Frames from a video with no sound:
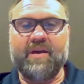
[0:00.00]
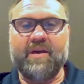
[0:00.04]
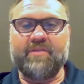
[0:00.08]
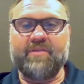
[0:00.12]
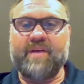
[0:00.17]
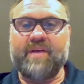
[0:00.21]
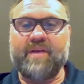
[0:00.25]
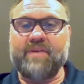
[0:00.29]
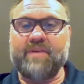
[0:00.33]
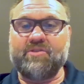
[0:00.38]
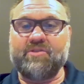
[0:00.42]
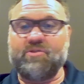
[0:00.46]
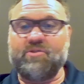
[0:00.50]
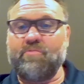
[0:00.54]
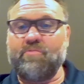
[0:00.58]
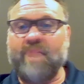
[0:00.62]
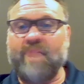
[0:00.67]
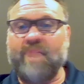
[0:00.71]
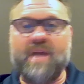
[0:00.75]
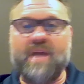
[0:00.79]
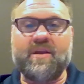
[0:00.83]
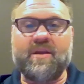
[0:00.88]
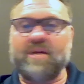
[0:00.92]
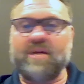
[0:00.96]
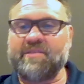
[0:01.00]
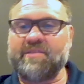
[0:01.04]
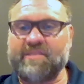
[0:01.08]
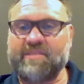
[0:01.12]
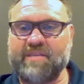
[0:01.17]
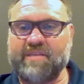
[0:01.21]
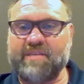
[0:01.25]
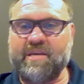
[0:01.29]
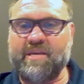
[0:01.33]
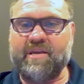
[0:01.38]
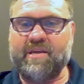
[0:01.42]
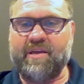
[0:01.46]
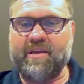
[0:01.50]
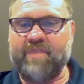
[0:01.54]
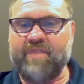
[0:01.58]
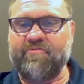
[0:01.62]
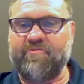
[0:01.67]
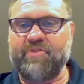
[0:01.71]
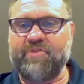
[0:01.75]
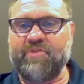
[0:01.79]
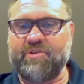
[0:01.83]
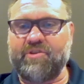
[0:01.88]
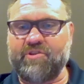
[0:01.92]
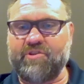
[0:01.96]
that you may not see if
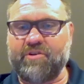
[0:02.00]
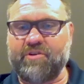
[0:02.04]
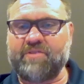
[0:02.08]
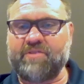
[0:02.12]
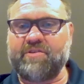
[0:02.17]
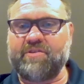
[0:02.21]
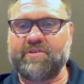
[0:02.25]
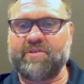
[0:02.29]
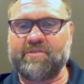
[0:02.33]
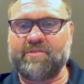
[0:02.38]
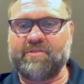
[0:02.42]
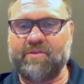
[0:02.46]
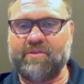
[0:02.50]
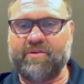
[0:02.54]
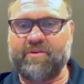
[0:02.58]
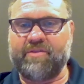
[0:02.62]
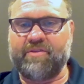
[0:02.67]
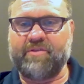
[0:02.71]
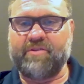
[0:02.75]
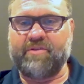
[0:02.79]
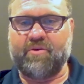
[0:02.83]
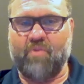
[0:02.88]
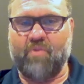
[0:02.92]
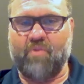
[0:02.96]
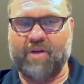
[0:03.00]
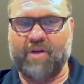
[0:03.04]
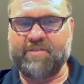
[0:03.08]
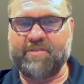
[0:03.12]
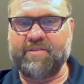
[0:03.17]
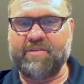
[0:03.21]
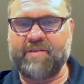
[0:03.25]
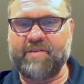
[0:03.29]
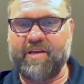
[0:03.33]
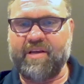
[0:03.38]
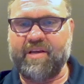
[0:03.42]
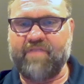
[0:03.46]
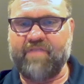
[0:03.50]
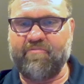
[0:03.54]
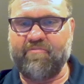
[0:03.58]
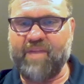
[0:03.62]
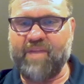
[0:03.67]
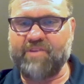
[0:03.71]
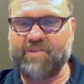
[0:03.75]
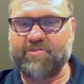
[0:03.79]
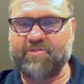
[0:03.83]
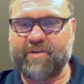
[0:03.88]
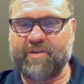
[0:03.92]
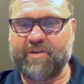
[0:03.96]
we just look at the quantitative
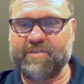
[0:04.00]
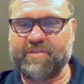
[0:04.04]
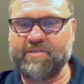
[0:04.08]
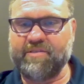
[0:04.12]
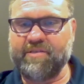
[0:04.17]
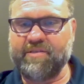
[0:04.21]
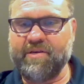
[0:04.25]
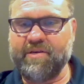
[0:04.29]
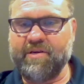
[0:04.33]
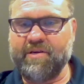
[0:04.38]
metrics.